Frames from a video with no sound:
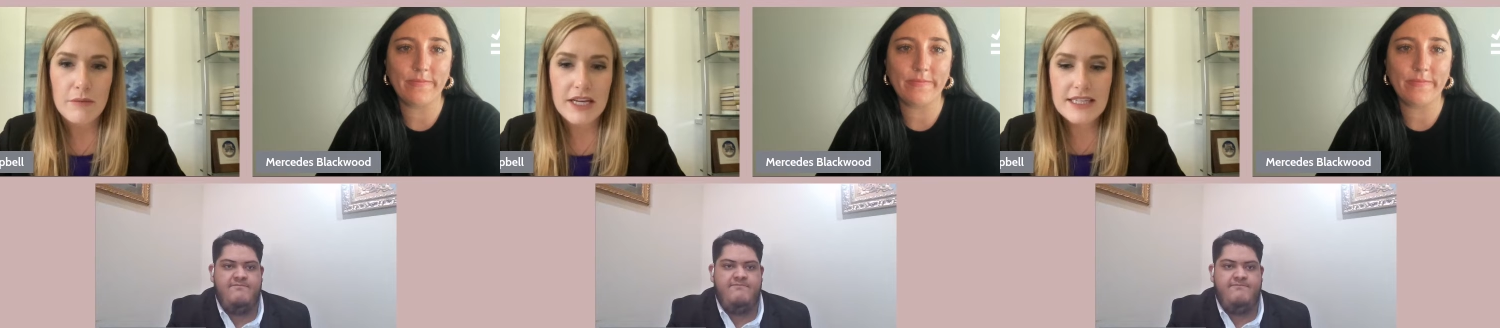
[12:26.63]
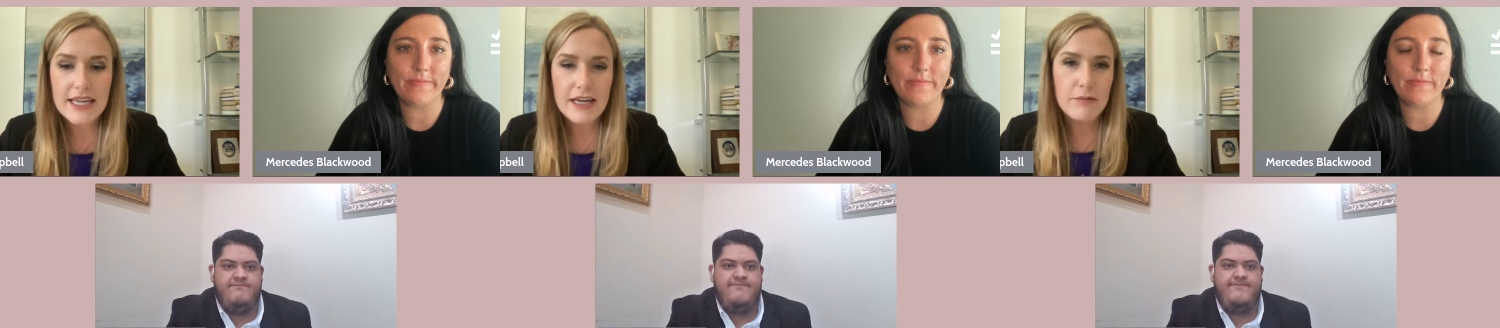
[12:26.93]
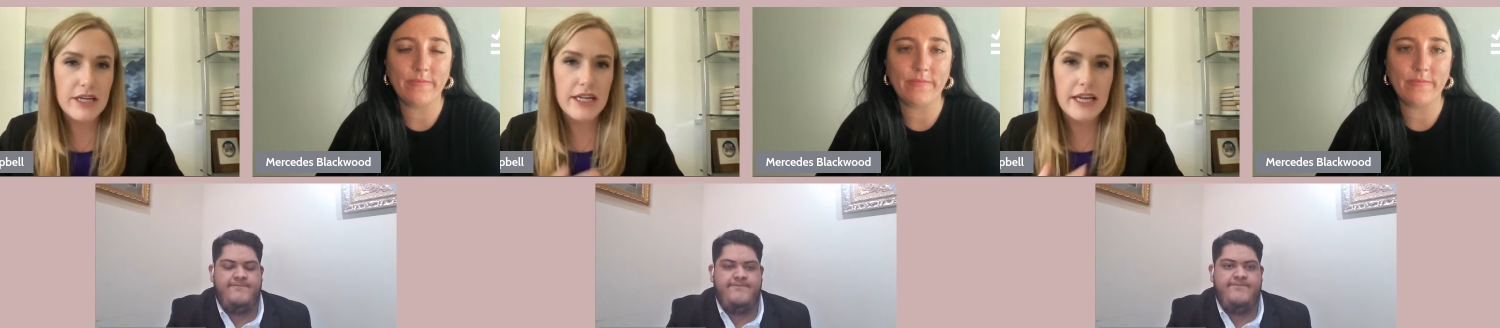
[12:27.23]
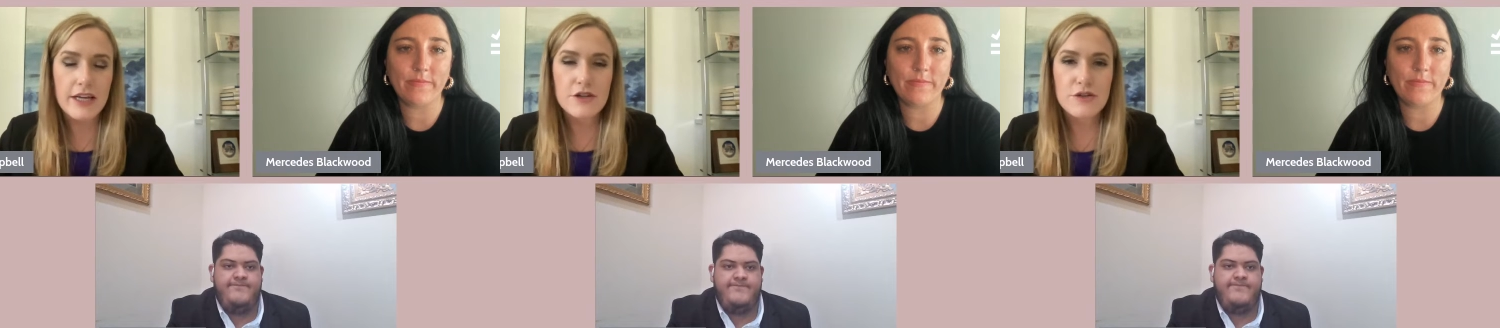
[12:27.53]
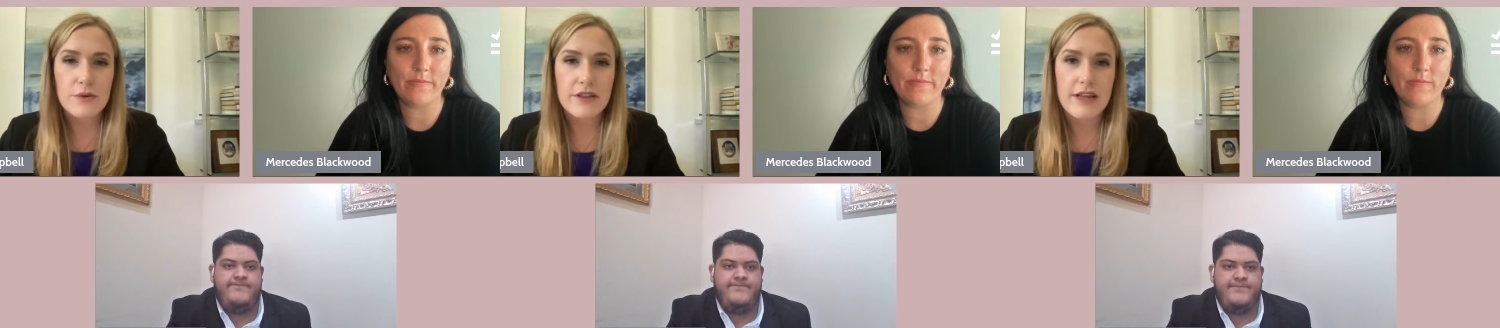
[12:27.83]
Speaker 1: because I had been
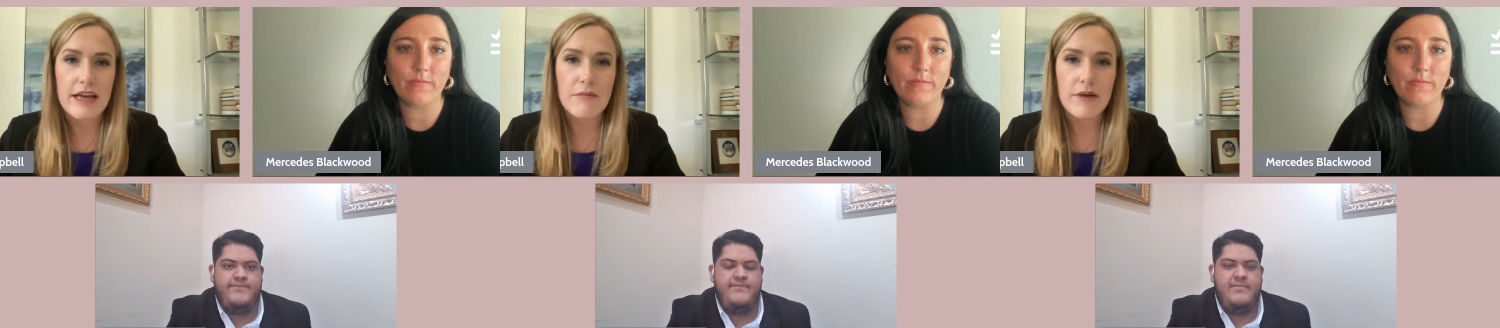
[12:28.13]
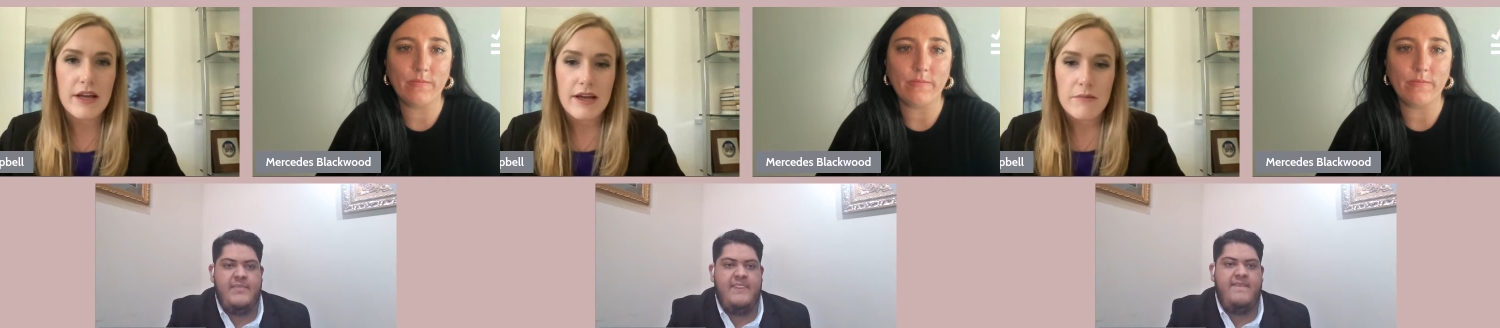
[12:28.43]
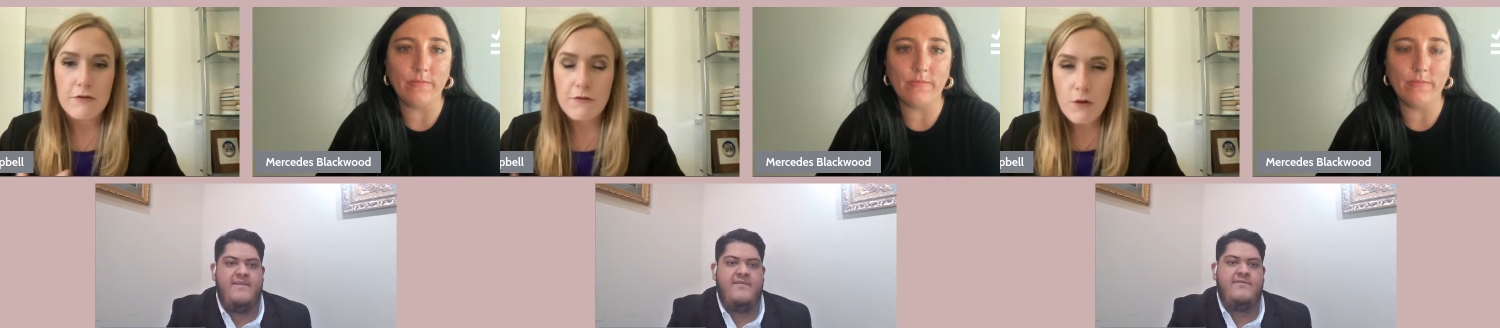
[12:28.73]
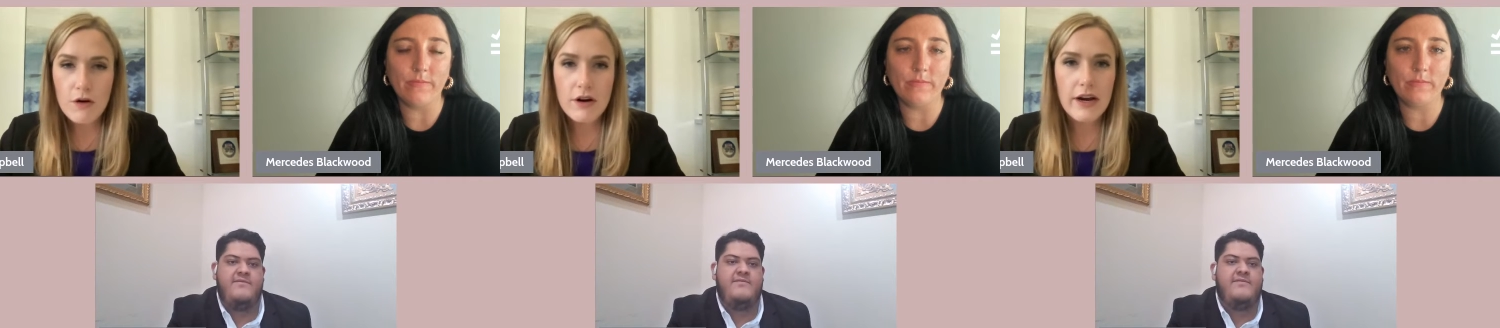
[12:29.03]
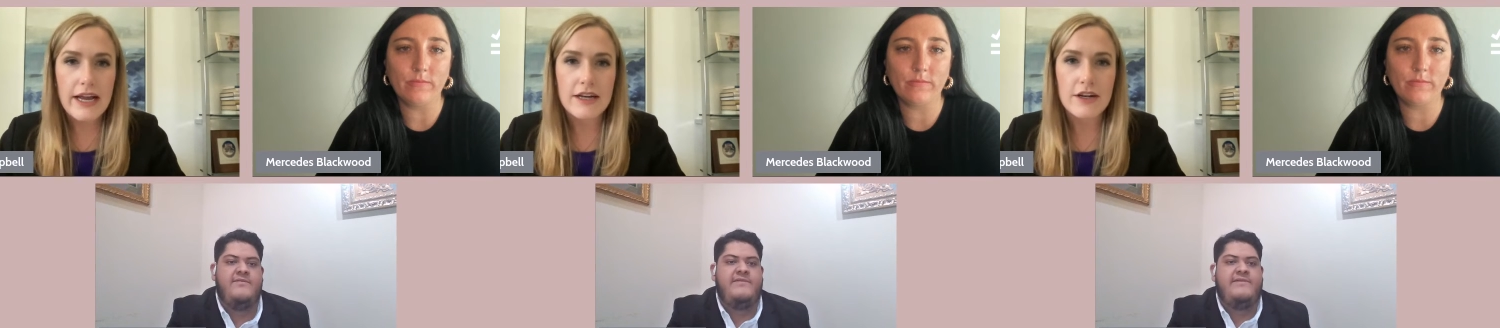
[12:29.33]
engaged with them
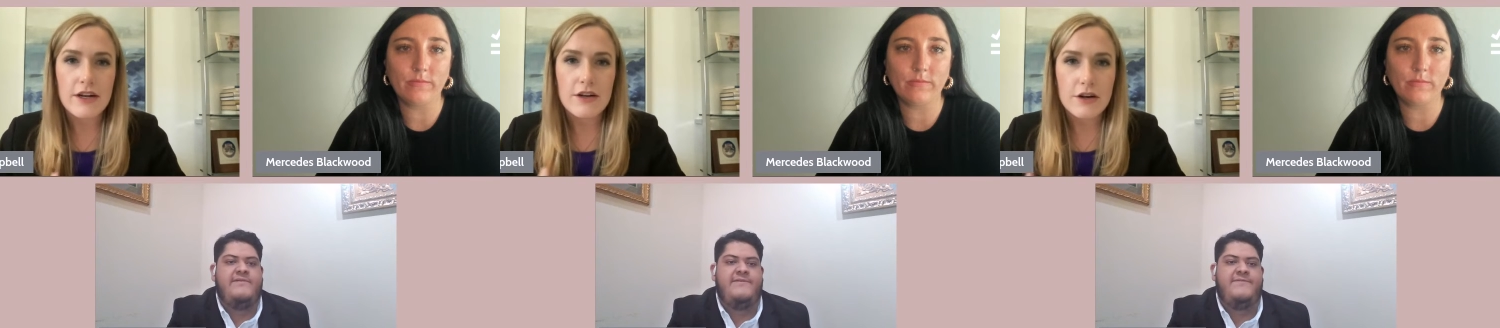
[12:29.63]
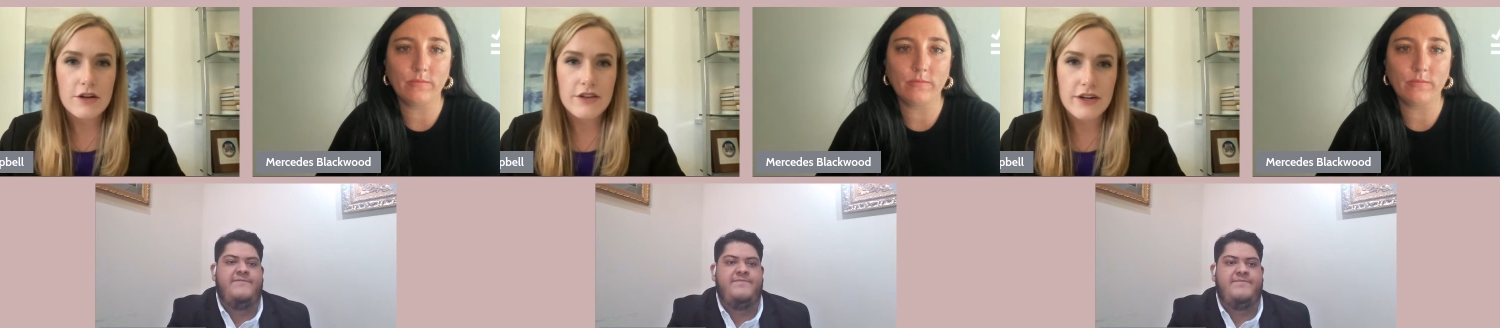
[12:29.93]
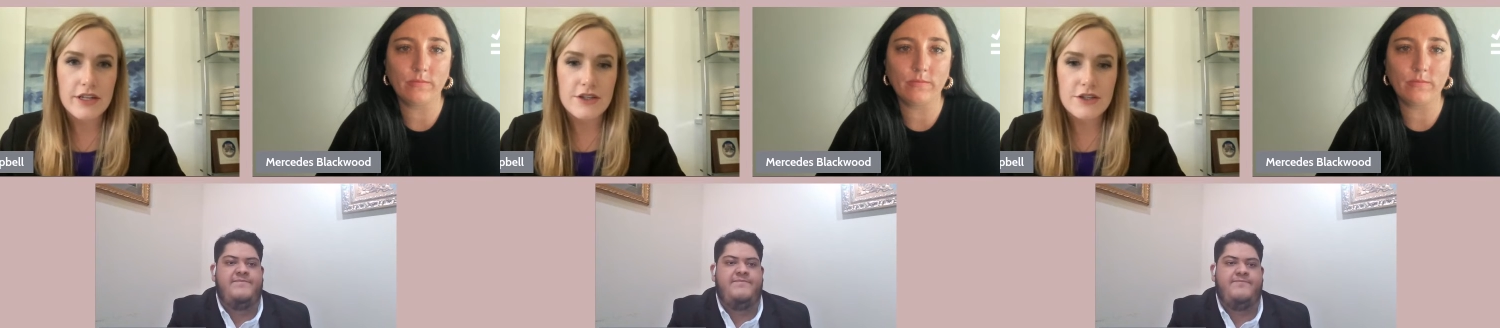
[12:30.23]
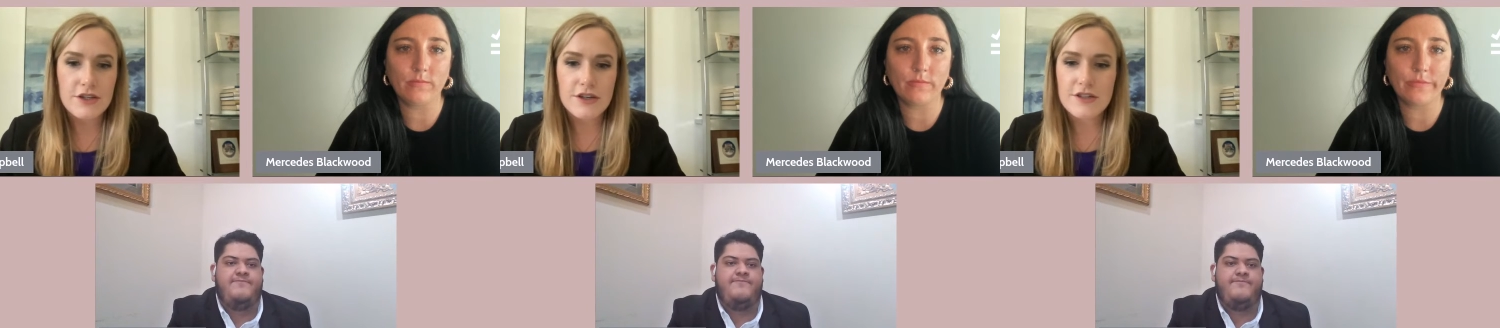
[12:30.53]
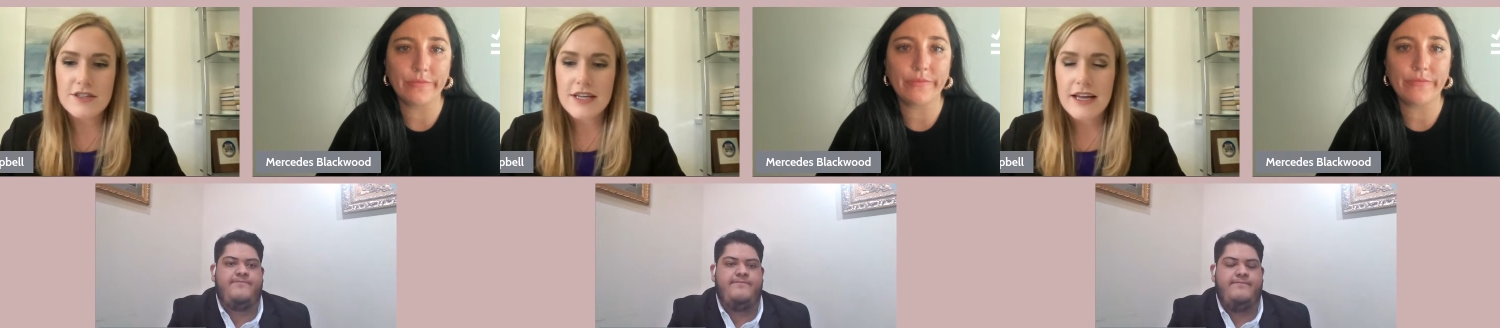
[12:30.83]
before and heard their
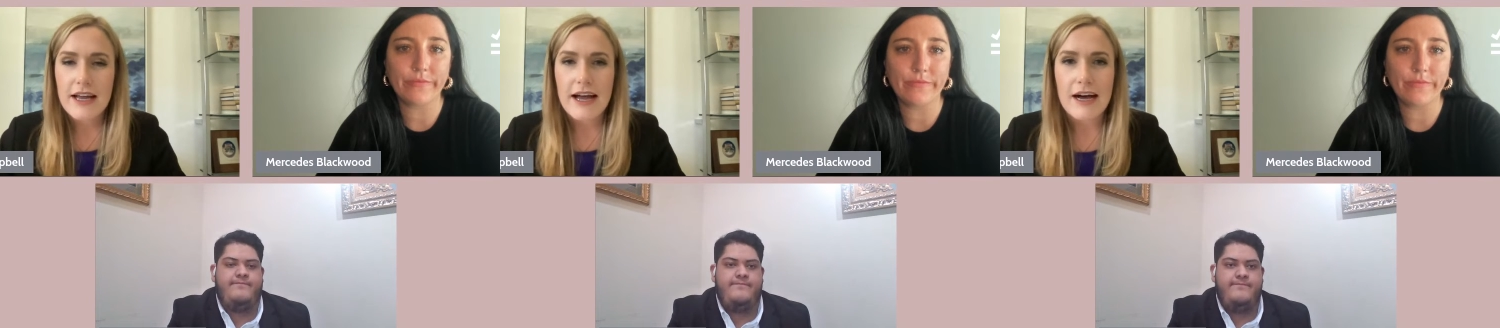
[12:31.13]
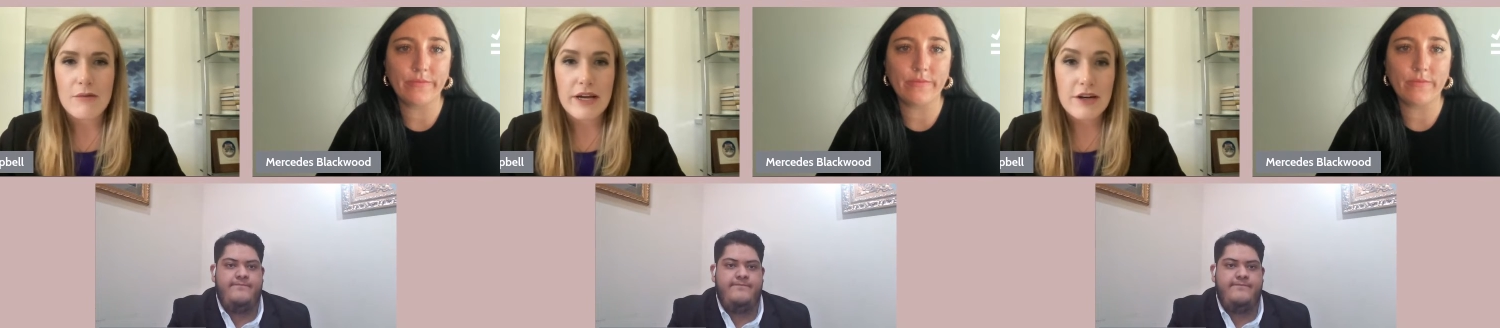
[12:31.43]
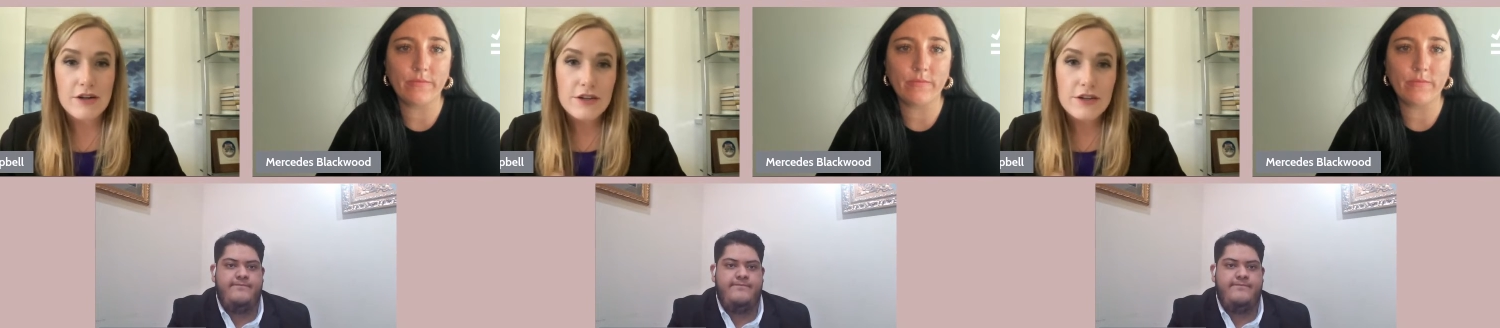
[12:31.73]
concerns um, and